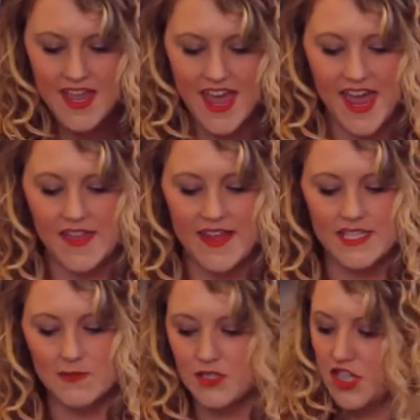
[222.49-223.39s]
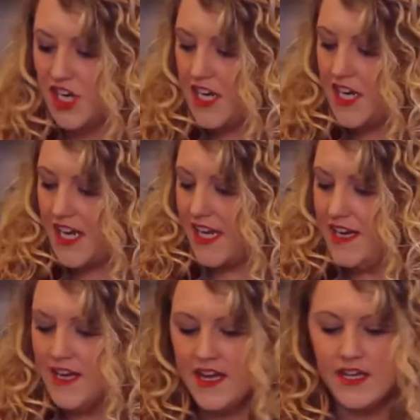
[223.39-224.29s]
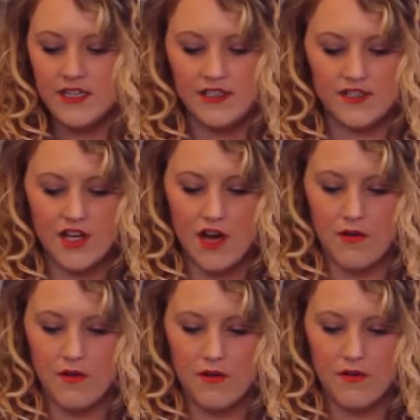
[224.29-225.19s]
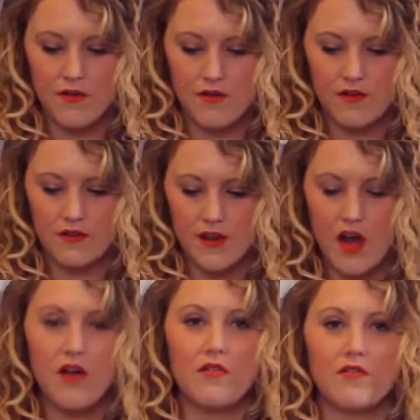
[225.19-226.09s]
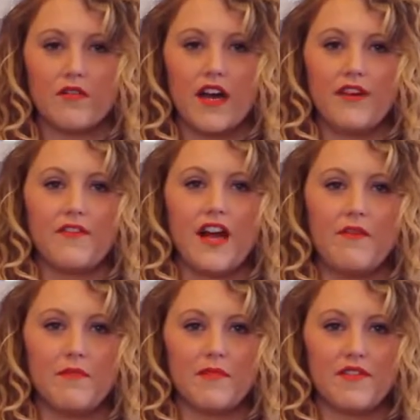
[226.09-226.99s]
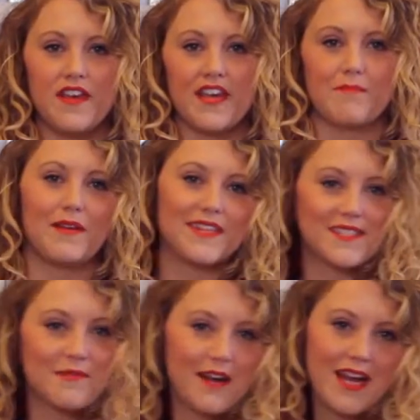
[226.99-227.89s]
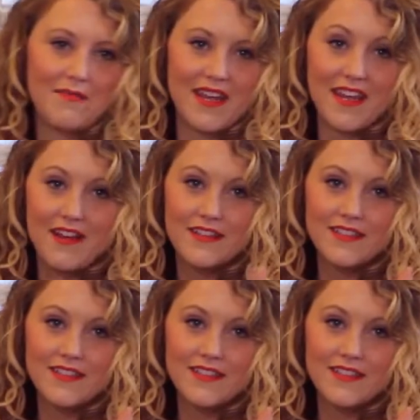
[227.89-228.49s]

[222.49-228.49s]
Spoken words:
and that's what you're gonna need. So, oh, I forgot one more thing because they're behind me.